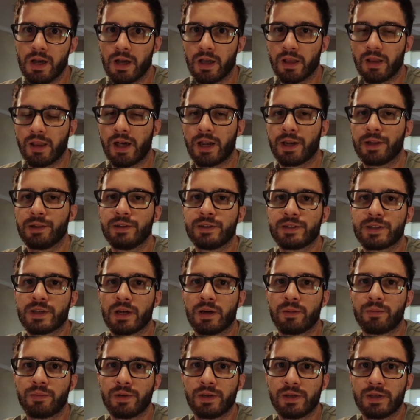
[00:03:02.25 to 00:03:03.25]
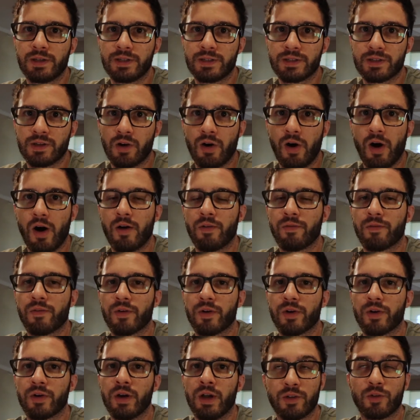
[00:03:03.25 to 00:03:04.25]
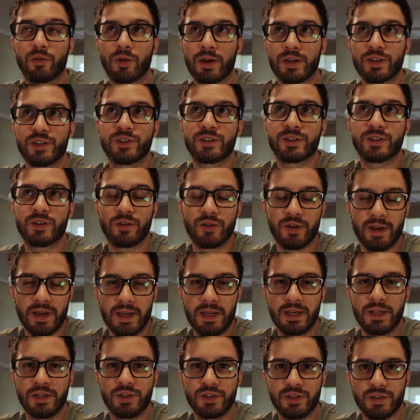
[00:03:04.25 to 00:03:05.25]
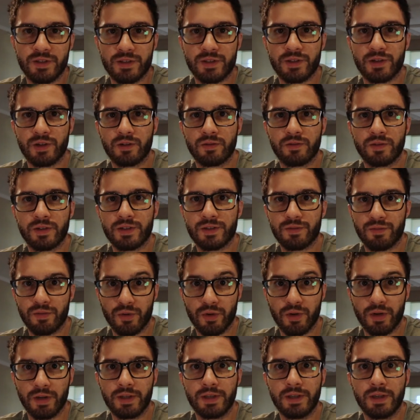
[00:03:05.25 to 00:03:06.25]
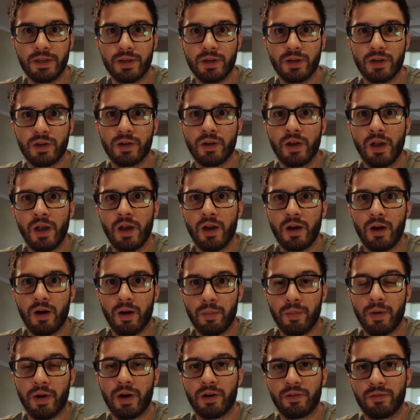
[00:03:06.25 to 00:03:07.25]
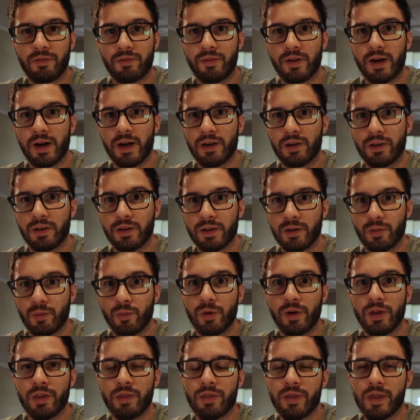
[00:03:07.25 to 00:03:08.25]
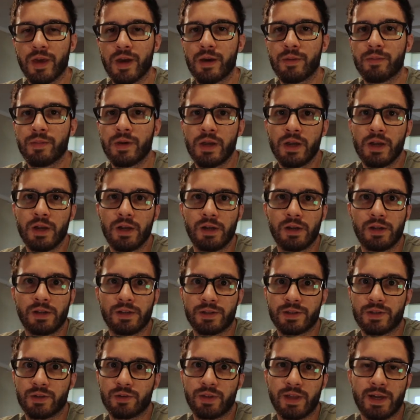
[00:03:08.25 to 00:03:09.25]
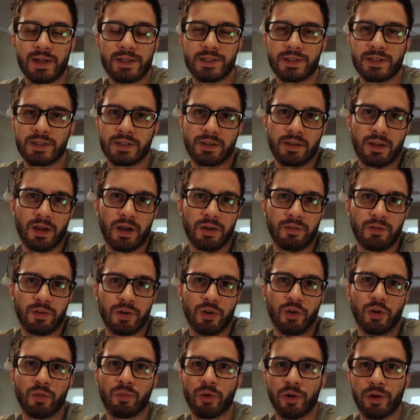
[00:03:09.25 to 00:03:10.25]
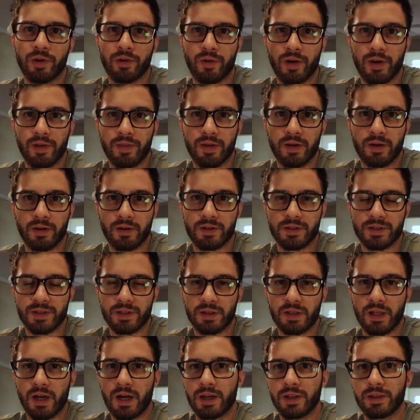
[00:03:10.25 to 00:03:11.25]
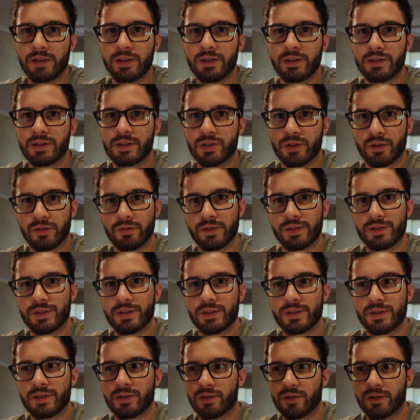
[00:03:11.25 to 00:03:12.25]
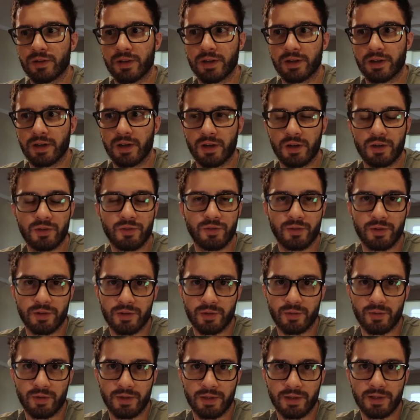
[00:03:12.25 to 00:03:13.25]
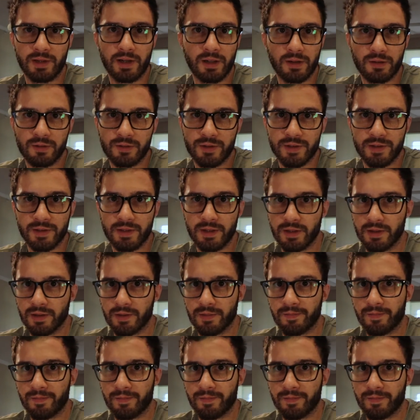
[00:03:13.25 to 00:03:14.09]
A lot of these companies offer the registered agent service for a year upon filing with them. So that's kind of a no-brainer right there, because a lot of these services are like $120 a year.